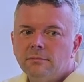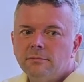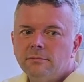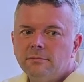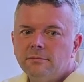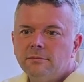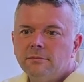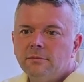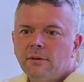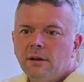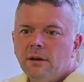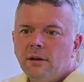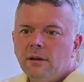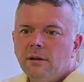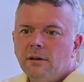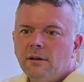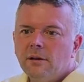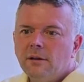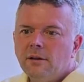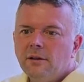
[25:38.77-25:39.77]

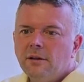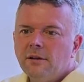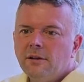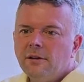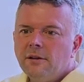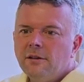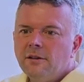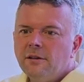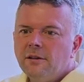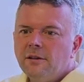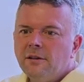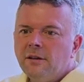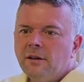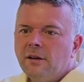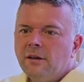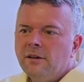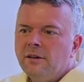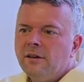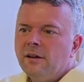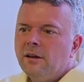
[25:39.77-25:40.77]

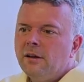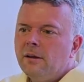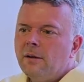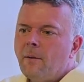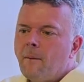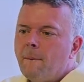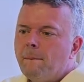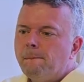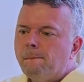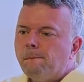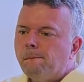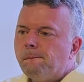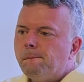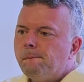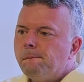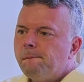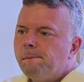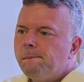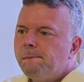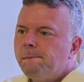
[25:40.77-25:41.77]

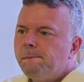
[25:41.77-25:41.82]
Nobody speaks.